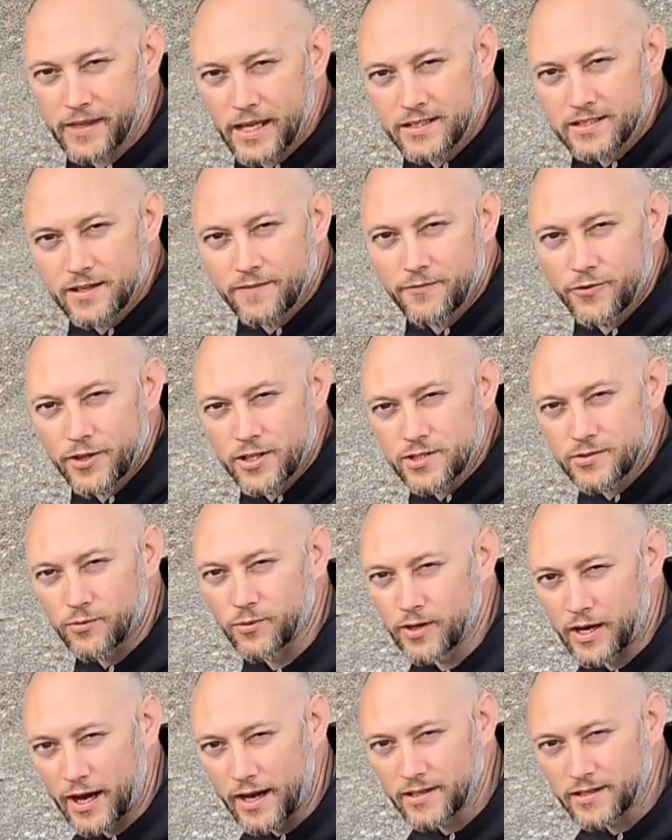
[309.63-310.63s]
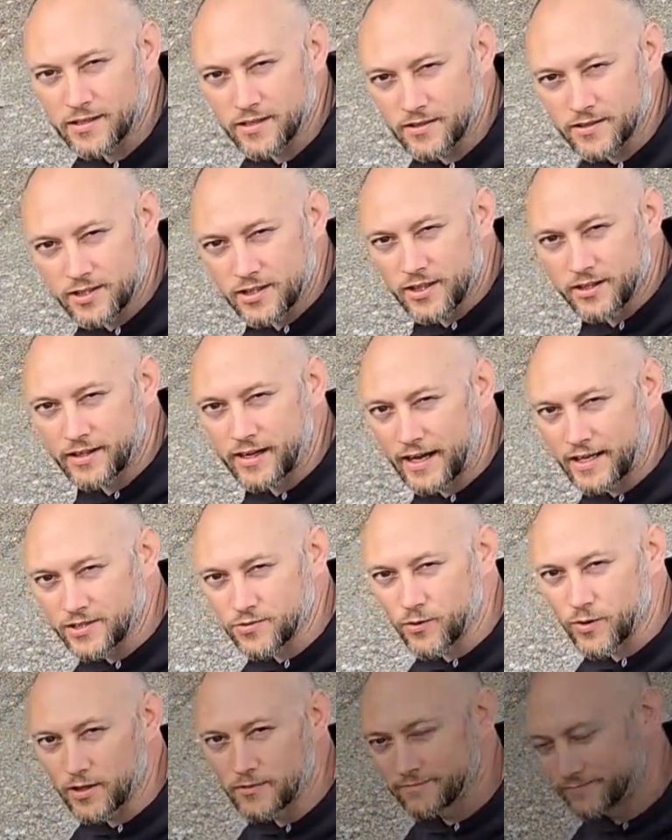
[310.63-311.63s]
that's it for this one, guys. I'll see you in the
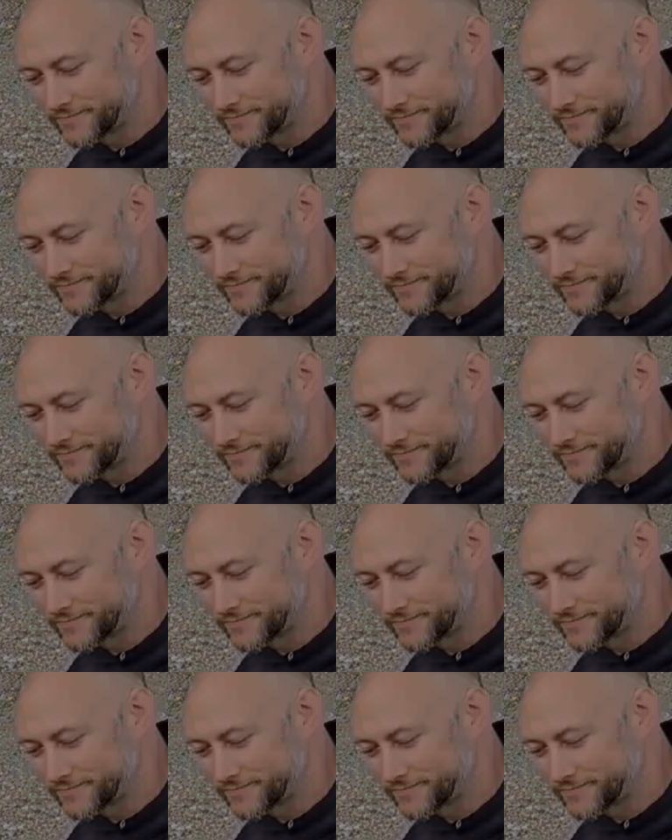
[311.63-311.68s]
next one.